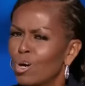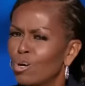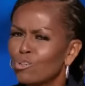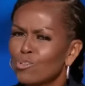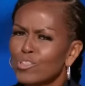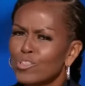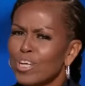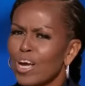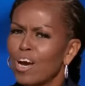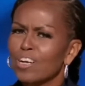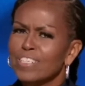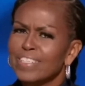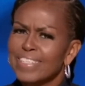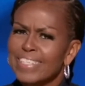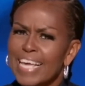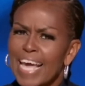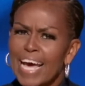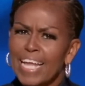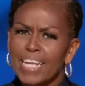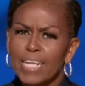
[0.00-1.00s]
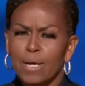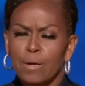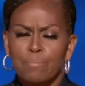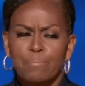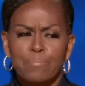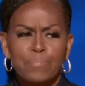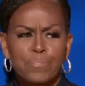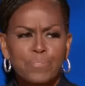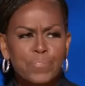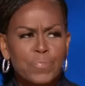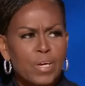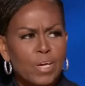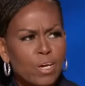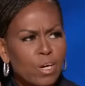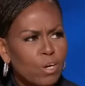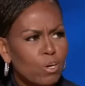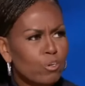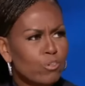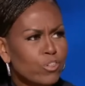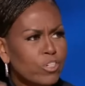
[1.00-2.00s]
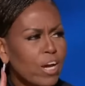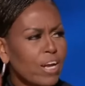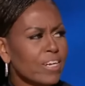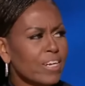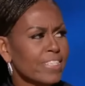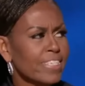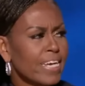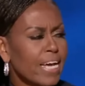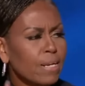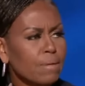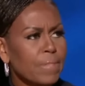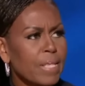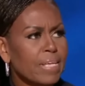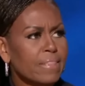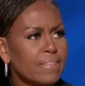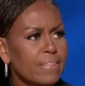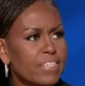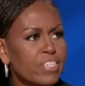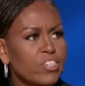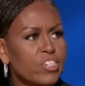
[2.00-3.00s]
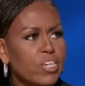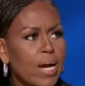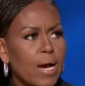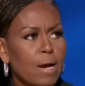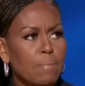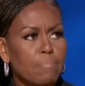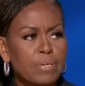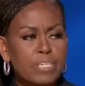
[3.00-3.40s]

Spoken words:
who's going to tell him that the job